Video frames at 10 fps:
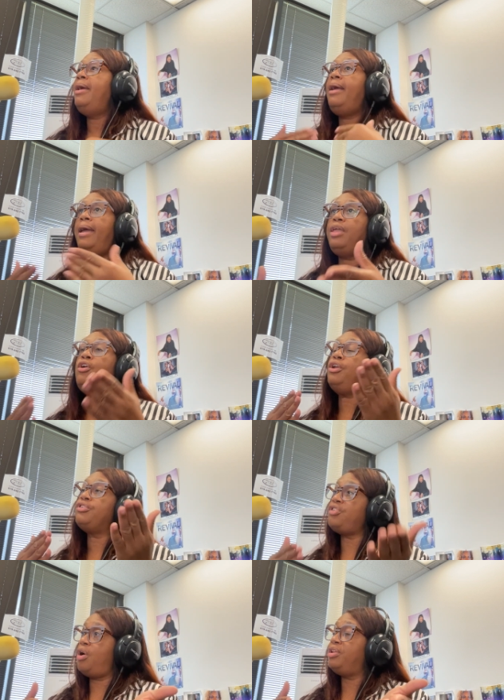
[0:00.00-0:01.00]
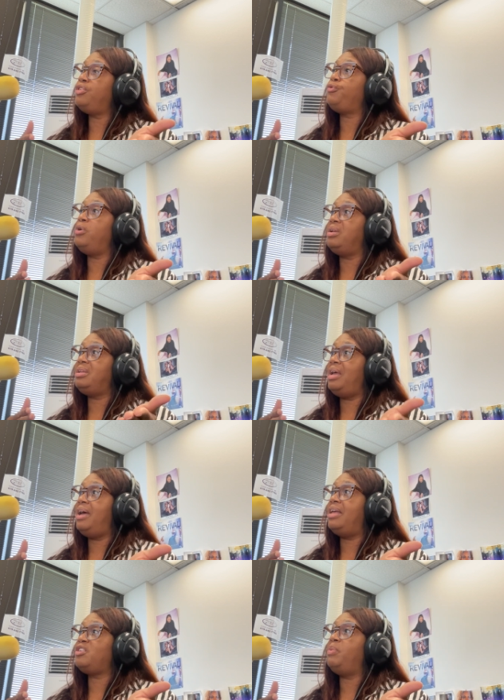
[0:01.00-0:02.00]
hey, you're gonna start at the front
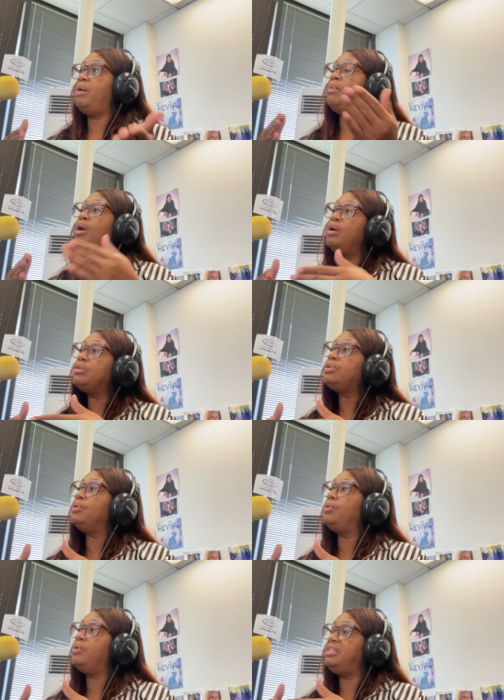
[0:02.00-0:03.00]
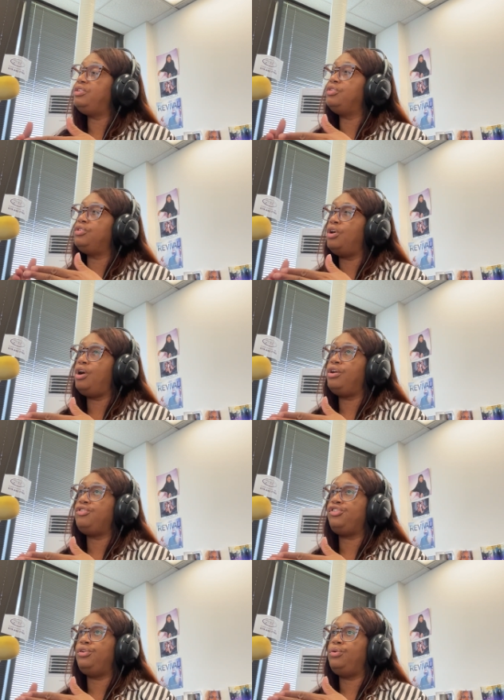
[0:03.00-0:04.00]
desk, but I'm also going to
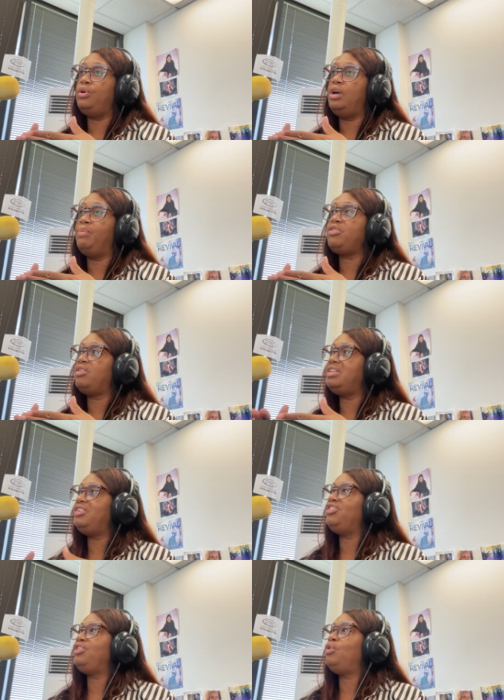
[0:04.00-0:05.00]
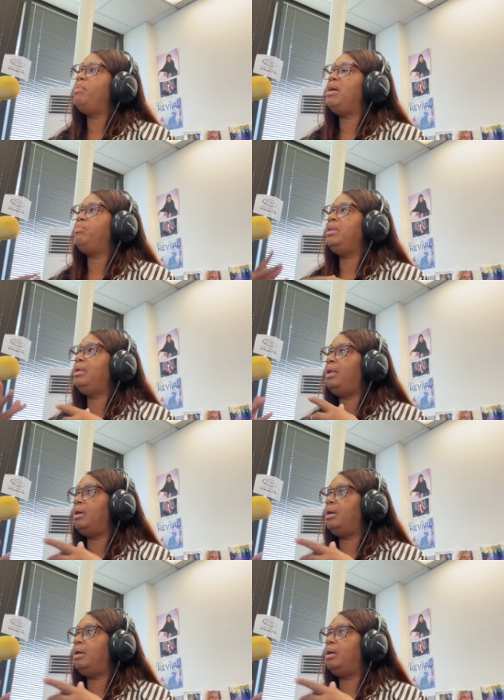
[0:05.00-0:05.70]
start you, um, start teaching you about billing and